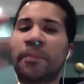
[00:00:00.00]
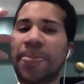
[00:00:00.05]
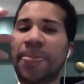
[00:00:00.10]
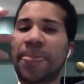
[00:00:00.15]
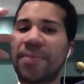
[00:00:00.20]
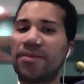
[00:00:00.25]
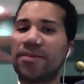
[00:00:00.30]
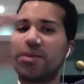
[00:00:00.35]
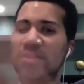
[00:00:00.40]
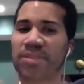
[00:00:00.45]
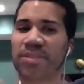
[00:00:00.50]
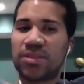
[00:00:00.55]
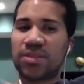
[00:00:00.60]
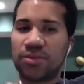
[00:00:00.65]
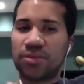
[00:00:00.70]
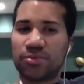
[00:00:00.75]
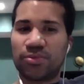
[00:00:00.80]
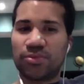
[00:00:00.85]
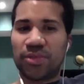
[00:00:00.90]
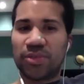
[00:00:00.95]
you're
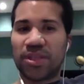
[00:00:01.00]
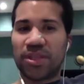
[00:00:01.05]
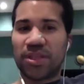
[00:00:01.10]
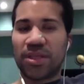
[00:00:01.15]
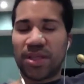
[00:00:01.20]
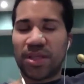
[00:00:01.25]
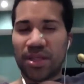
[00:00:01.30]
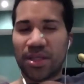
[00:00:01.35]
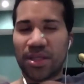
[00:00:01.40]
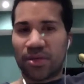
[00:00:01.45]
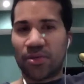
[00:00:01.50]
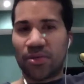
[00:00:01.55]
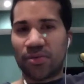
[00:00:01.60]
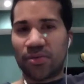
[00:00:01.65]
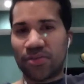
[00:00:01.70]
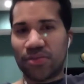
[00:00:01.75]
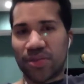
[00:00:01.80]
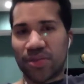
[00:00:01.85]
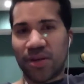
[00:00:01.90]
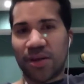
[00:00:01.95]
still reading and it
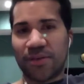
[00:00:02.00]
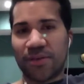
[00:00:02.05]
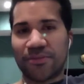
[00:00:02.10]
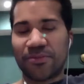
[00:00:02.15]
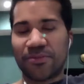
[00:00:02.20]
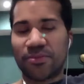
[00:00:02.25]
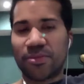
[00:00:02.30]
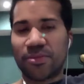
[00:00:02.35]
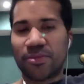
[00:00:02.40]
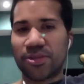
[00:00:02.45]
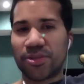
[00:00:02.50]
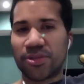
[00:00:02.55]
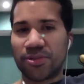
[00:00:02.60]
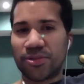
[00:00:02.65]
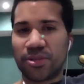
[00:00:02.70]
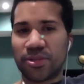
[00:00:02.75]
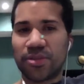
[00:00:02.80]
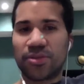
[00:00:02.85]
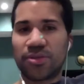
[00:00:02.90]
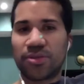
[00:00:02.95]
goes off. What are you
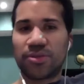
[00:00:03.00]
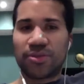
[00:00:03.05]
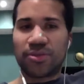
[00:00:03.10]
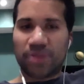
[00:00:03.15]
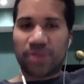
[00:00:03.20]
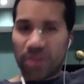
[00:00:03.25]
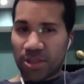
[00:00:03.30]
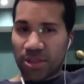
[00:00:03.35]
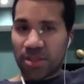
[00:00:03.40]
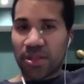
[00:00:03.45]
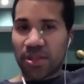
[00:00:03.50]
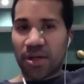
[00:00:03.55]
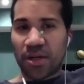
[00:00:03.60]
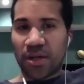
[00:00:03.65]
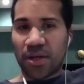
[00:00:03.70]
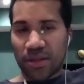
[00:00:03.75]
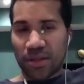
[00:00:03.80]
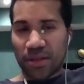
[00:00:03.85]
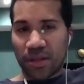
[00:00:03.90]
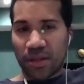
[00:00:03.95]
going to do? You're going to
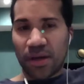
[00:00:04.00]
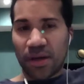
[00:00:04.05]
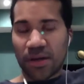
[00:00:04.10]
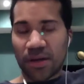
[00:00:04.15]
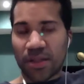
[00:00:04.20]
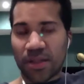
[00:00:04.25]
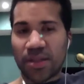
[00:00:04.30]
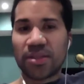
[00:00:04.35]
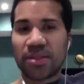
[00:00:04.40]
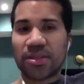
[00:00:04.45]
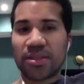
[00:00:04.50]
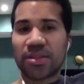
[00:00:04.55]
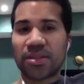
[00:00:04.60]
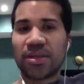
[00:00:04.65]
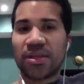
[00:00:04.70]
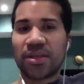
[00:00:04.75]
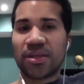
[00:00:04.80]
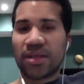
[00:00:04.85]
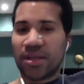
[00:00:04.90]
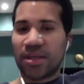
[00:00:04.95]
unlock it,
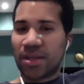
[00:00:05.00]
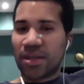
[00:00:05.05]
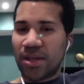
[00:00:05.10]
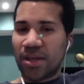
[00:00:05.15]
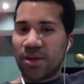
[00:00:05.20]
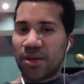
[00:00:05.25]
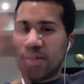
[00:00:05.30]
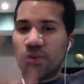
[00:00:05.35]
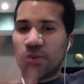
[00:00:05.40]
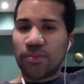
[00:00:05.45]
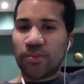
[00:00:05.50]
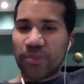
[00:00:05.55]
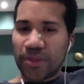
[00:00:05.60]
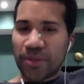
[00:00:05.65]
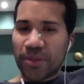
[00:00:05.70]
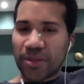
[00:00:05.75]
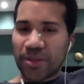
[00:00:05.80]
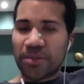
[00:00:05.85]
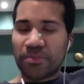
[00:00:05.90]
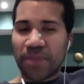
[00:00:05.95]

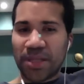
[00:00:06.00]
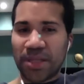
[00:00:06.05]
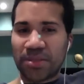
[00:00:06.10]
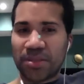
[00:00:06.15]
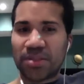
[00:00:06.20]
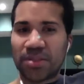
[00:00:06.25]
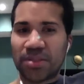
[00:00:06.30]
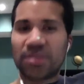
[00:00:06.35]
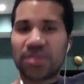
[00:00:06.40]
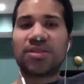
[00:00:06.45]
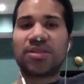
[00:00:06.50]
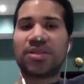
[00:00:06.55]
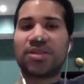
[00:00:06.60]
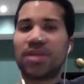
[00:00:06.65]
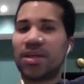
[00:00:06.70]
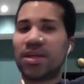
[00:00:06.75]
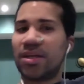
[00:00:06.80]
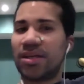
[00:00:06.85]
open the message.